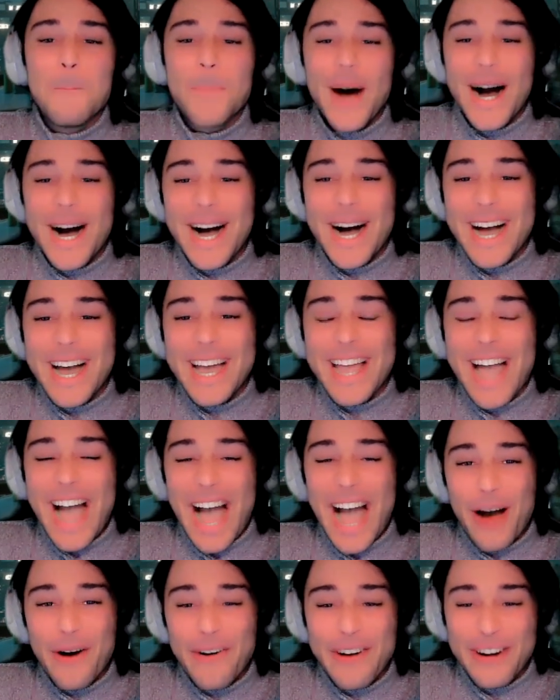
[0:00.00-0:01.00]
by
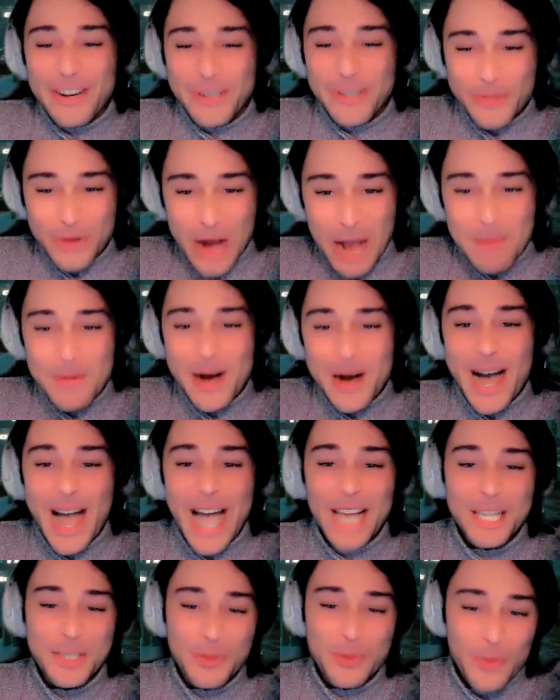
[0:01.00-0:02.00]
our trauma
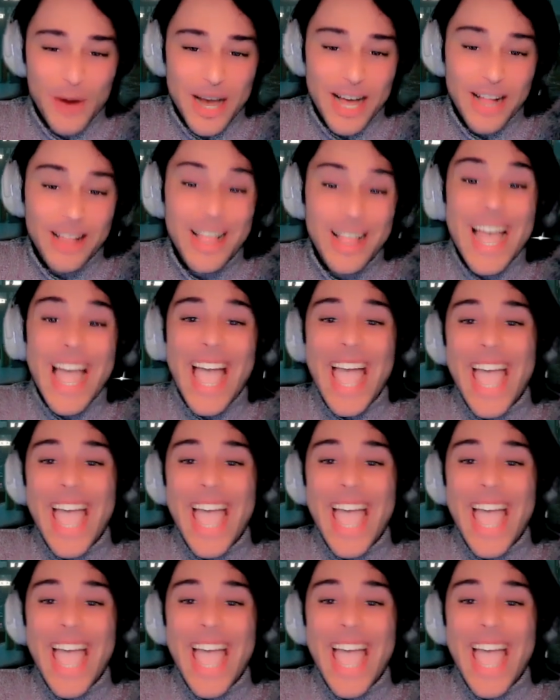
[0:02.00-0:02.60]
as well,